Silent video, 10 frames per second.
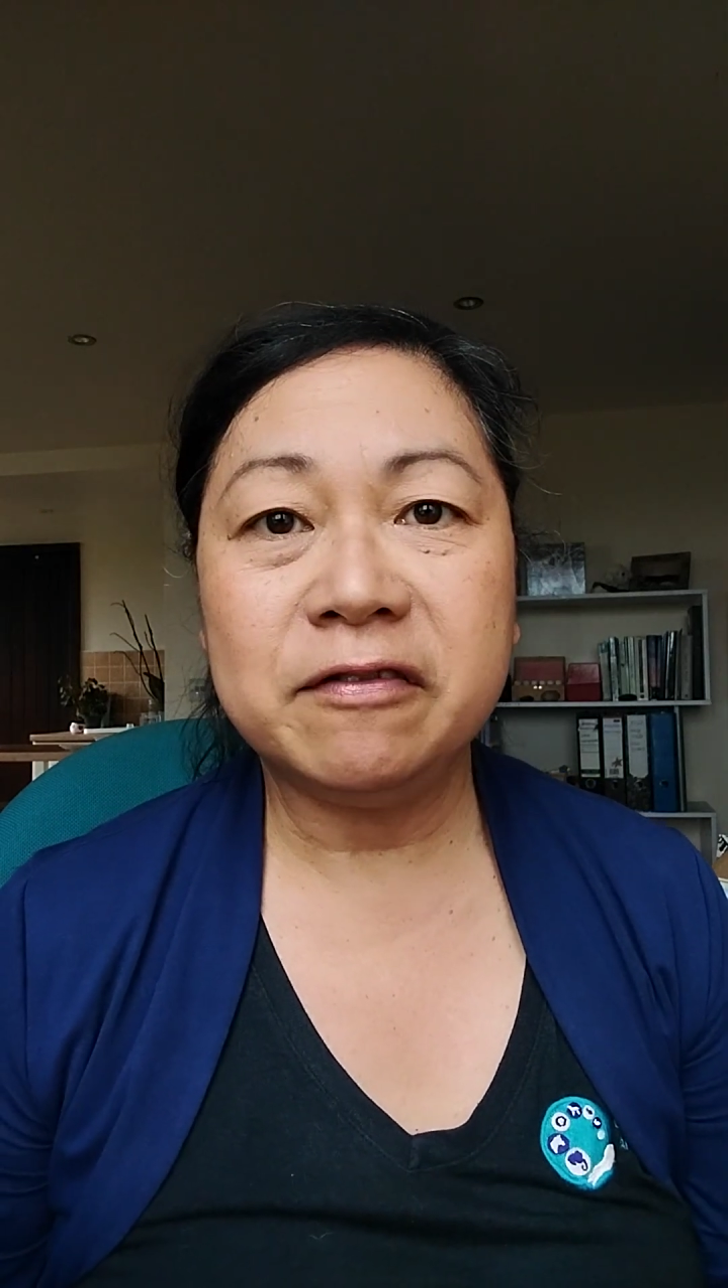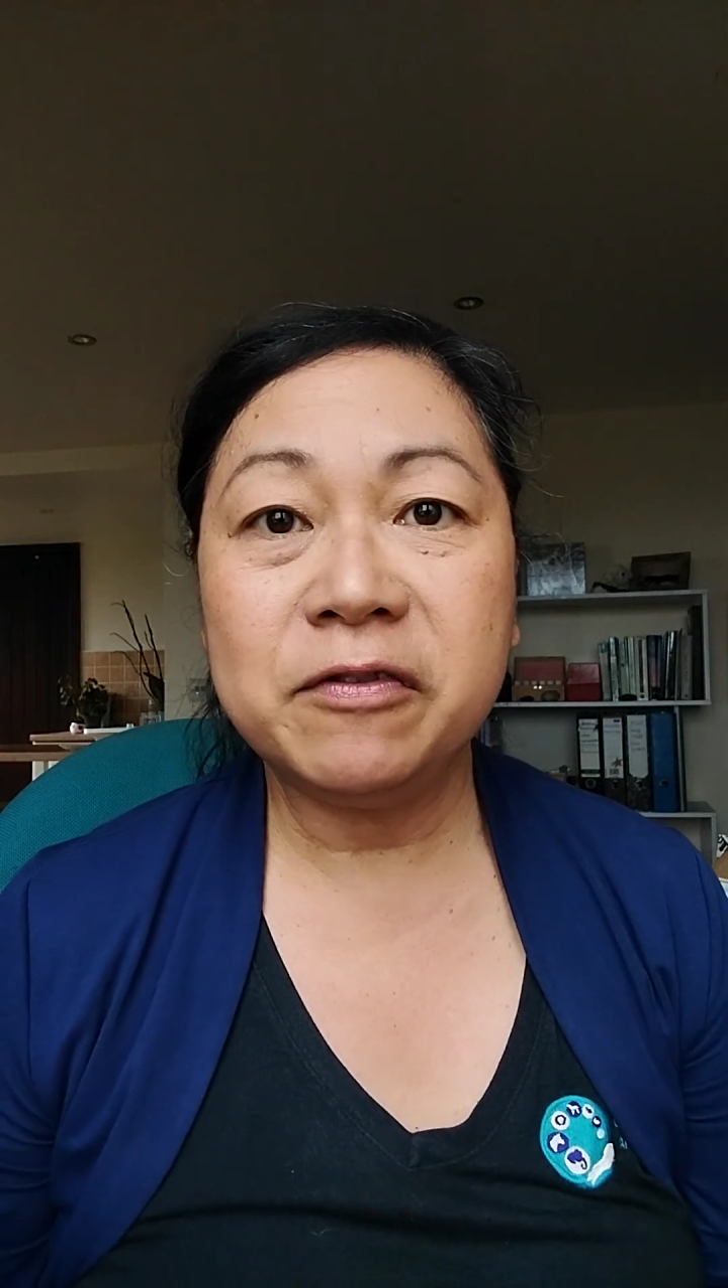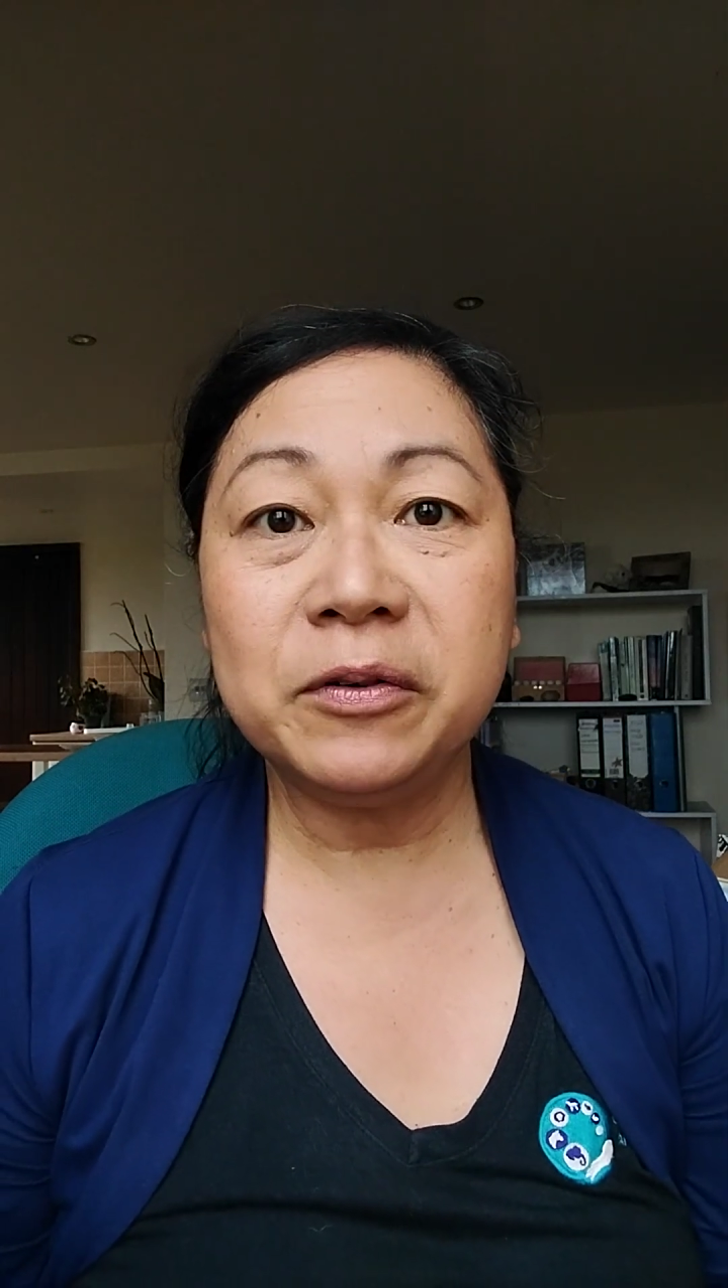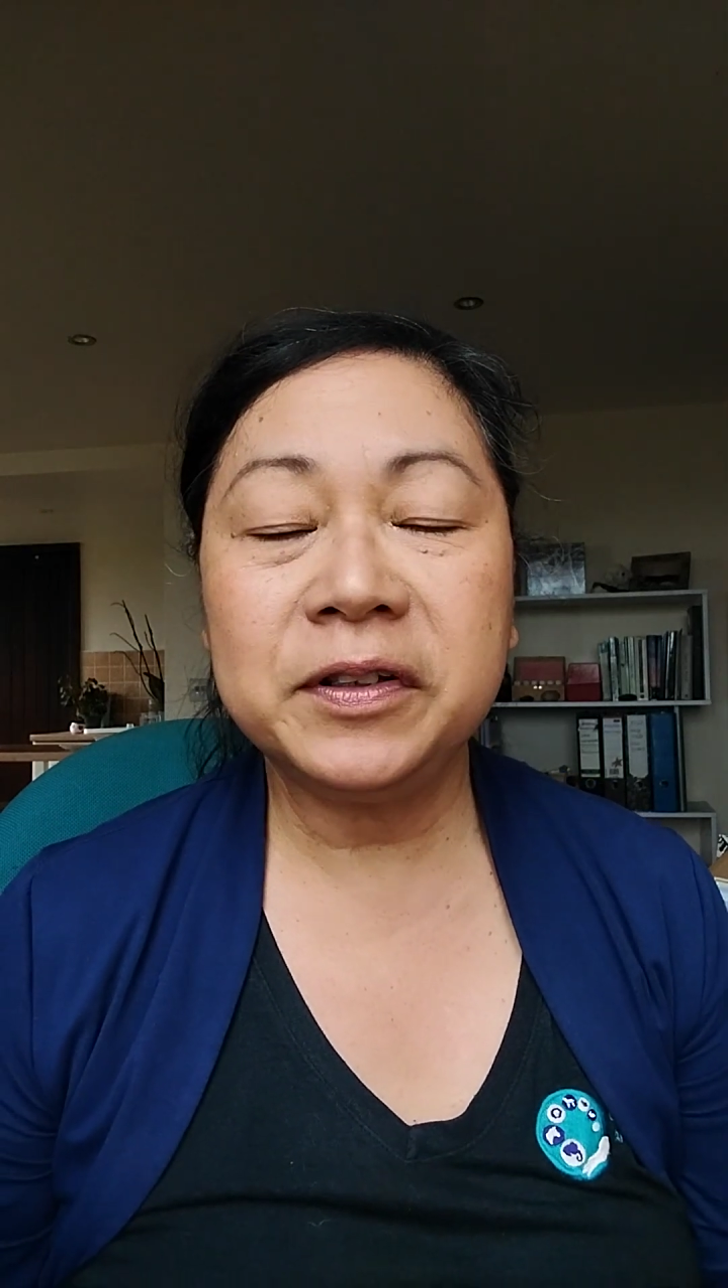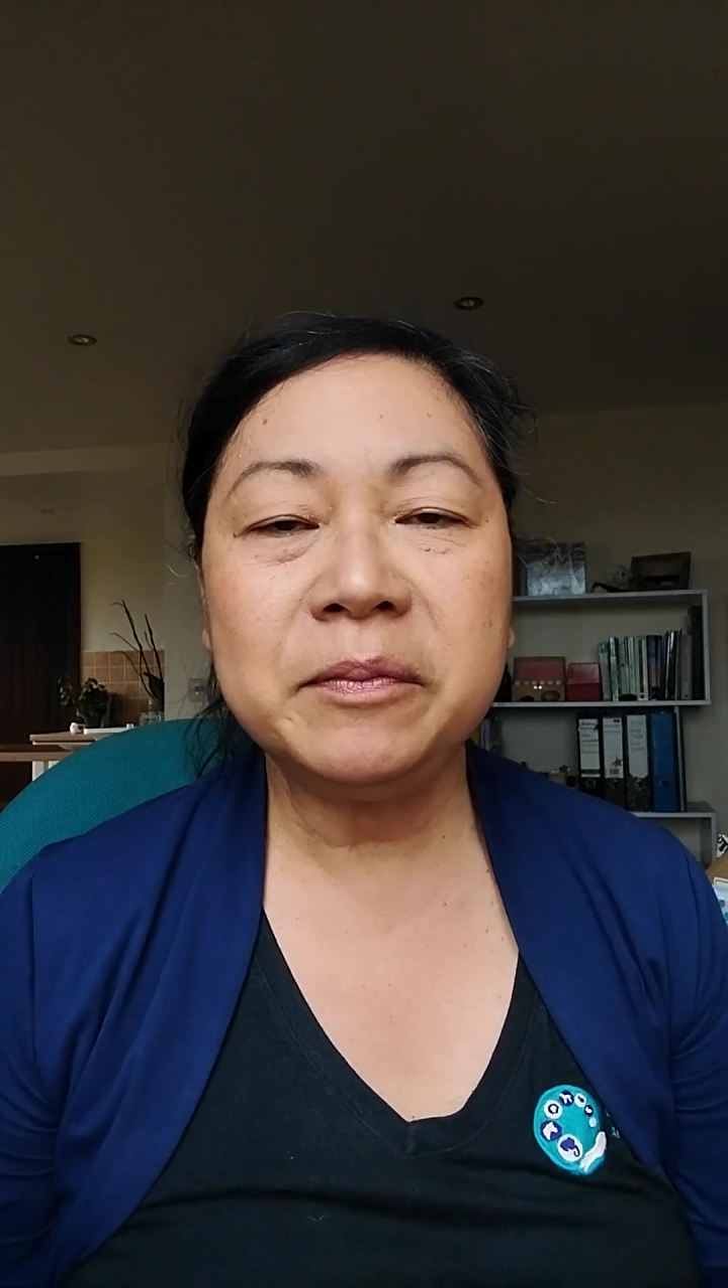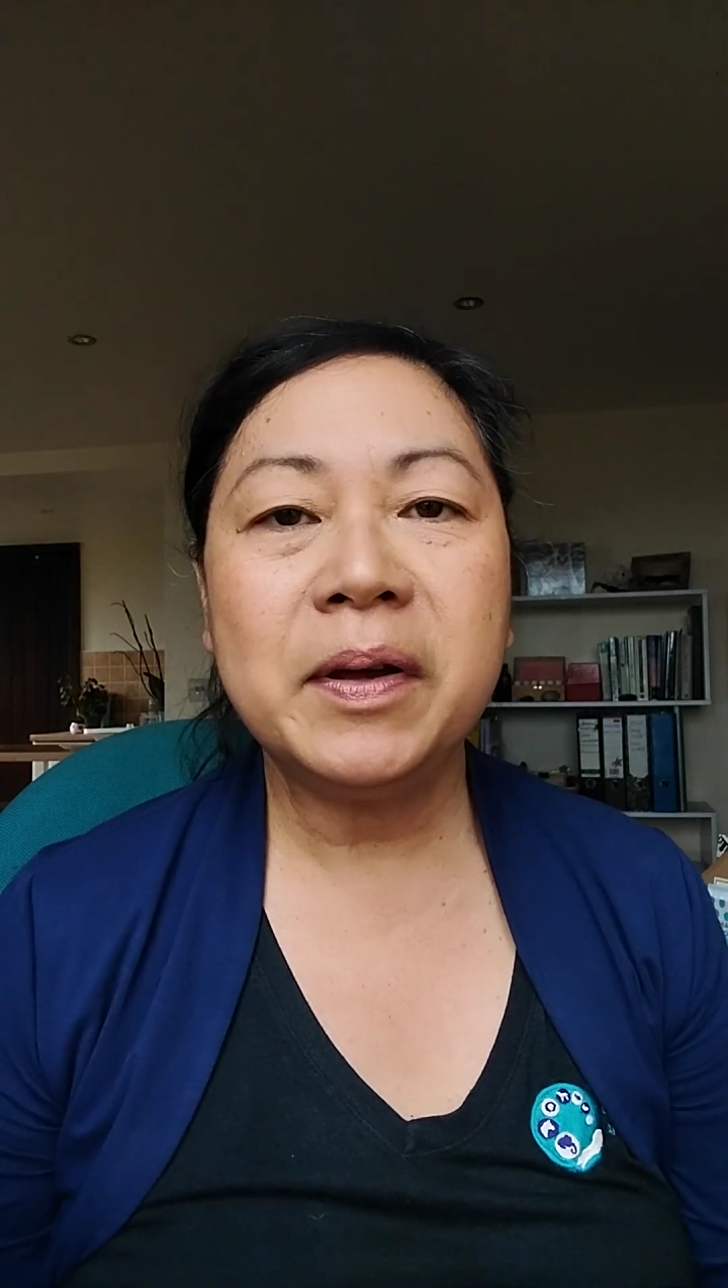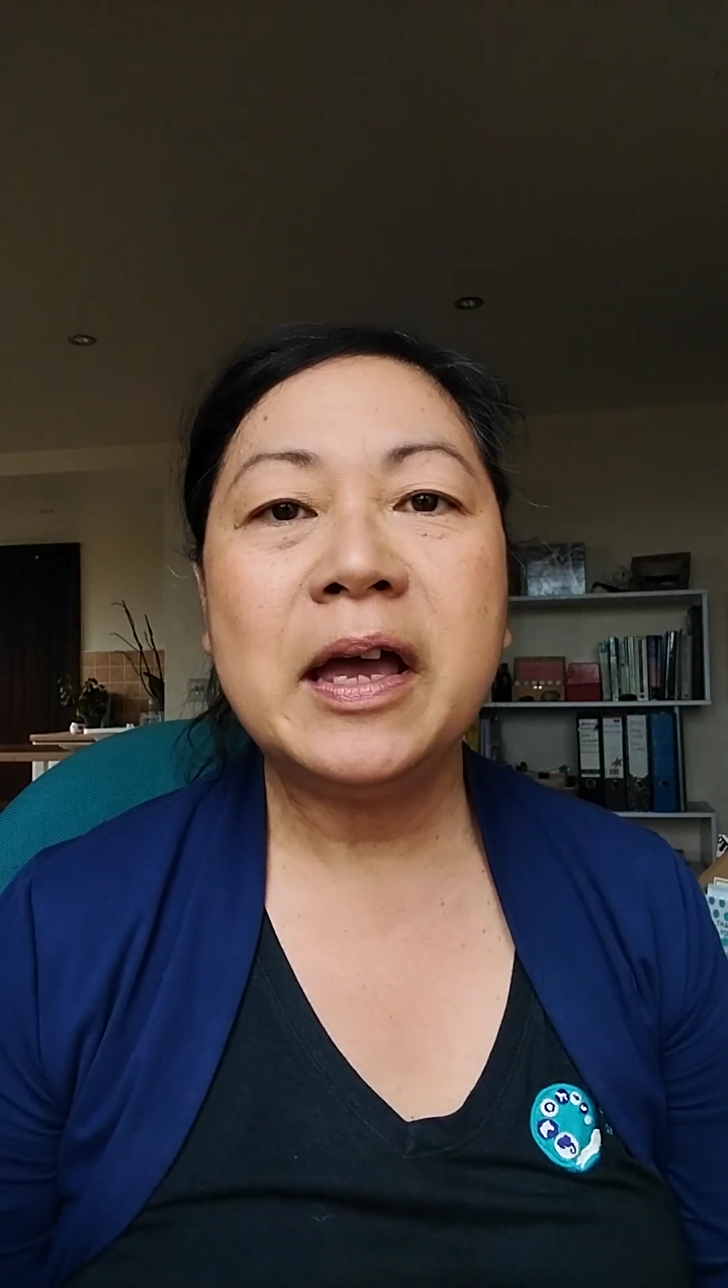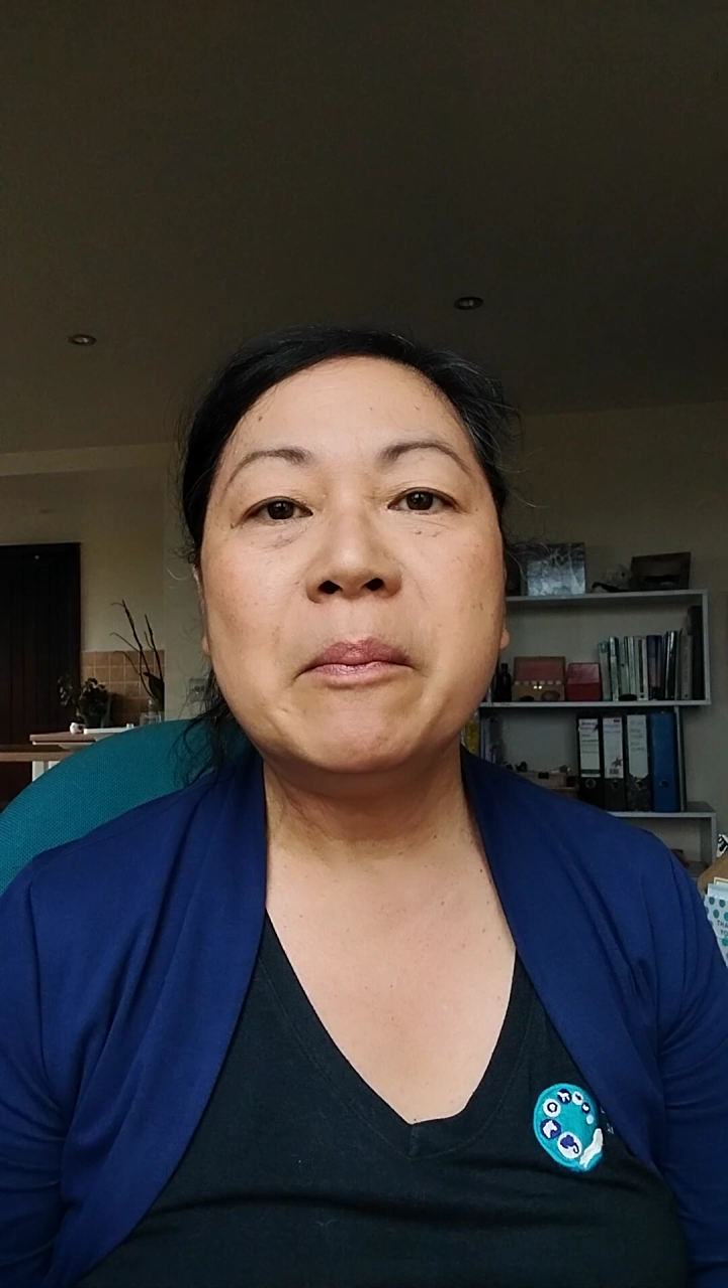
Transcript: for them,